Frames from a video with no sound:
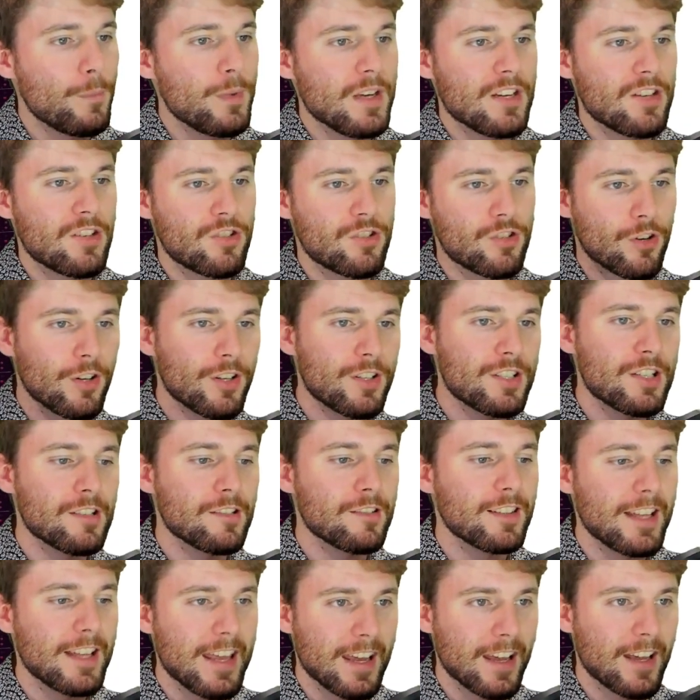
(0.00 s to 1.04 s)
sure to
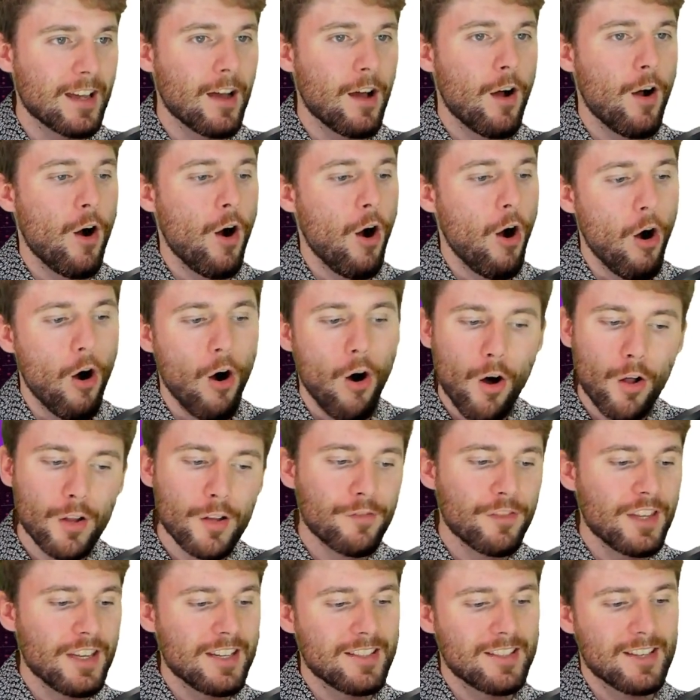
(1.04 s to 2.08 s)
link all
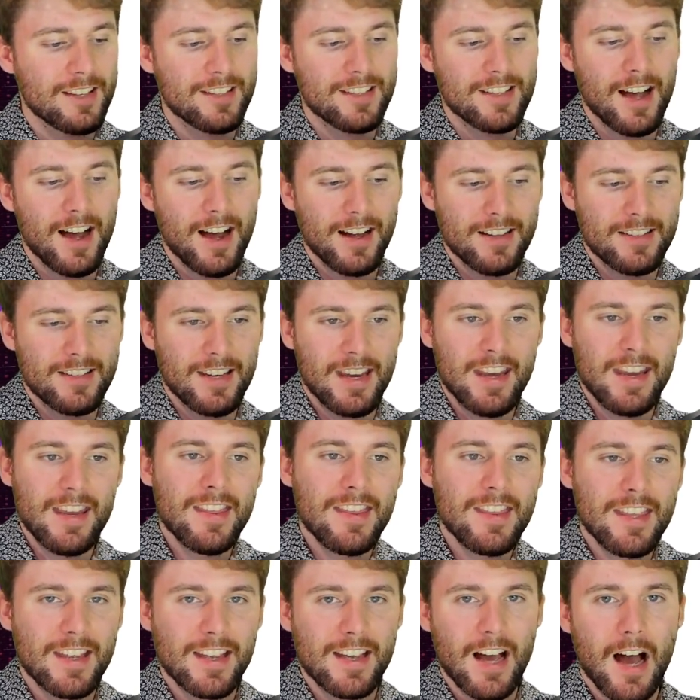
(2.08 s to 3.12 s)
of these designs
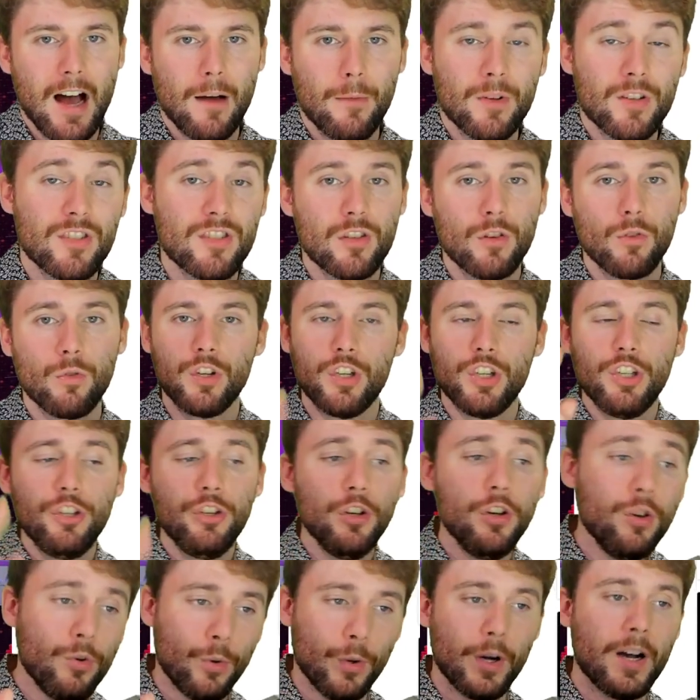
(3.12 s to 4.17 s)
in the comments so
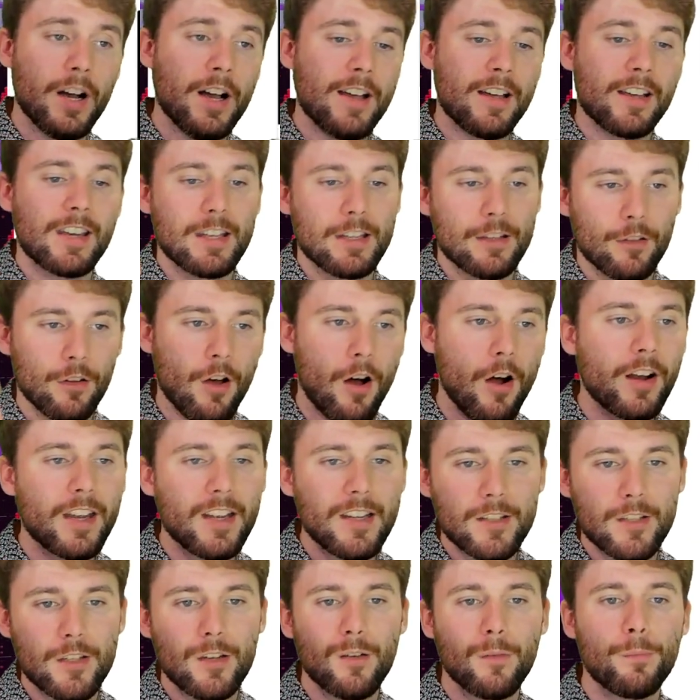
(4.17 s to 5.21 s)
you can log
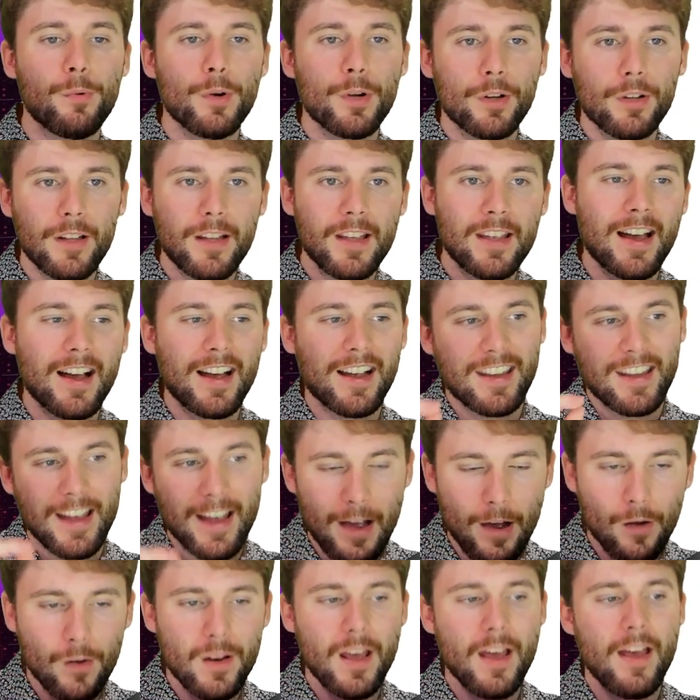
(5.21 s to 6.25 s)
into your BRICKLINK
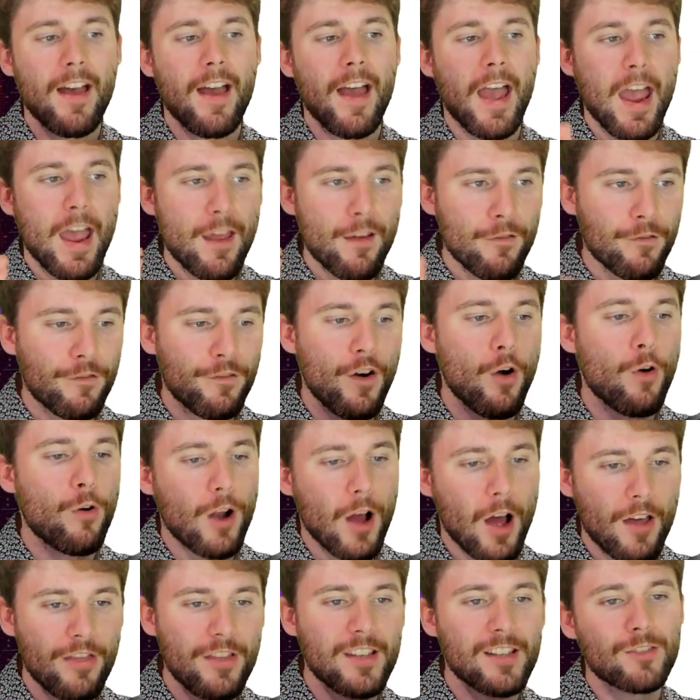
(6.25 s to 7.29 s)
account and vote
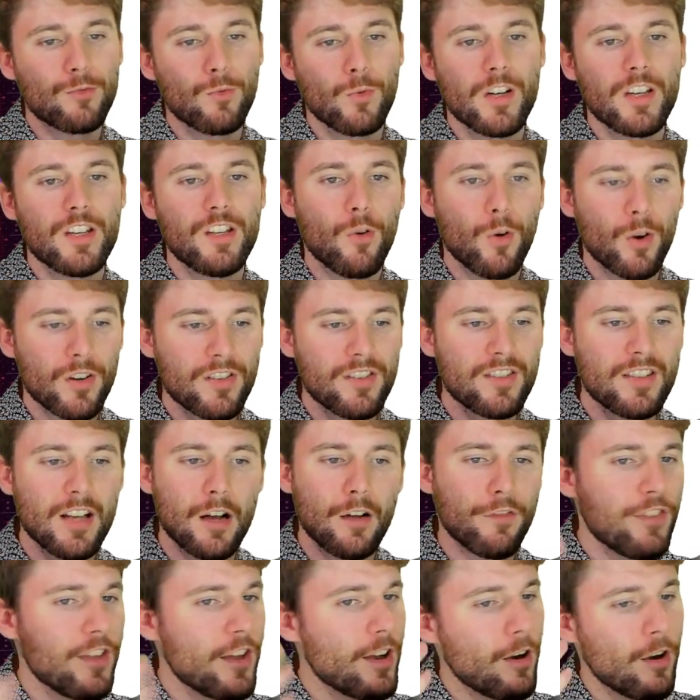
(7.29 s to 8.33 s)
on this one
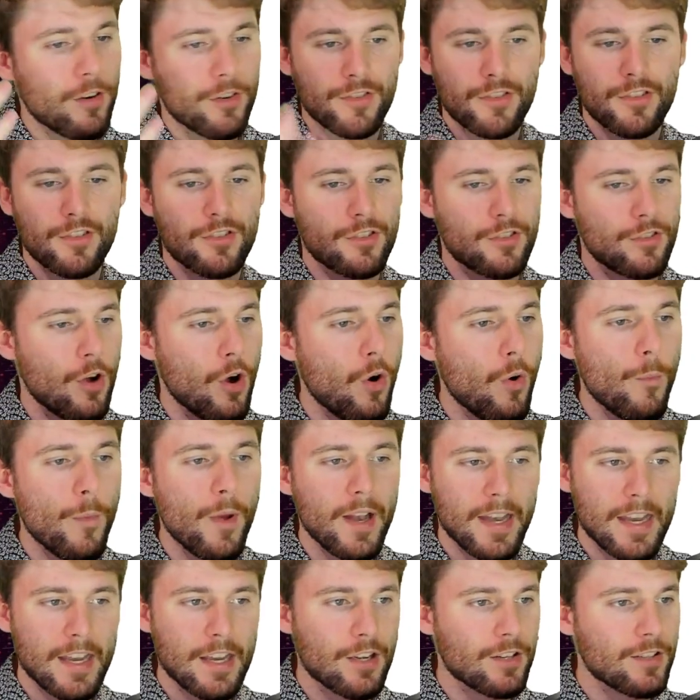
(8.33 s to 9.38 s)
yourself. There are so
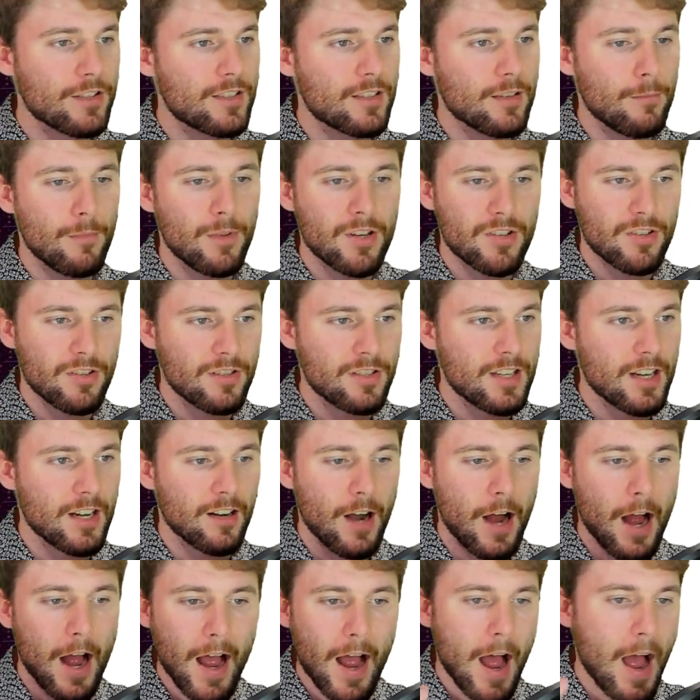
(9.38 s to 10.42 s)
many good submissions
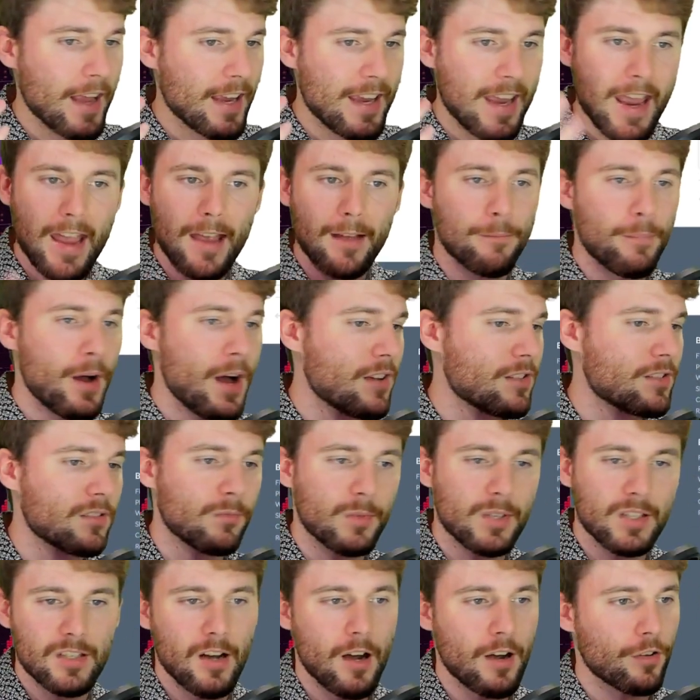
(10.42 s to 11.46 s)
here. I can't
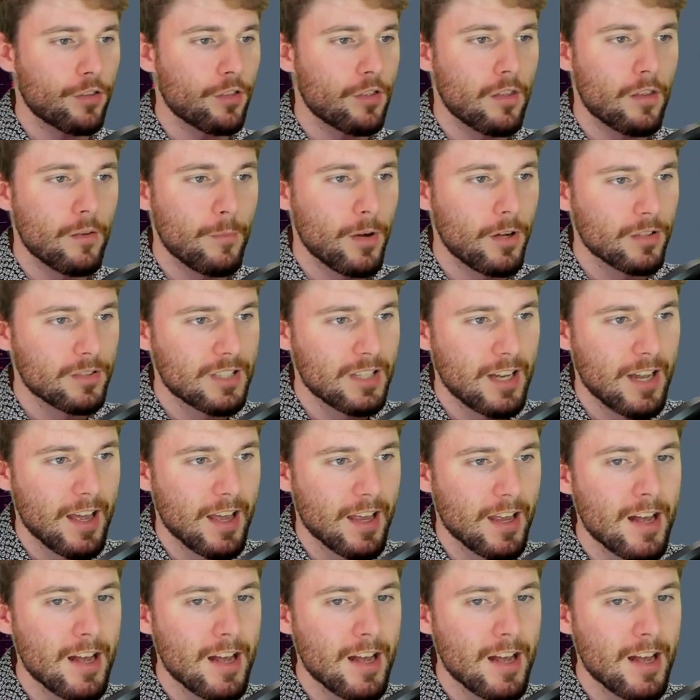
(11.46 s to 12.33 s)
possibly talk through them all today.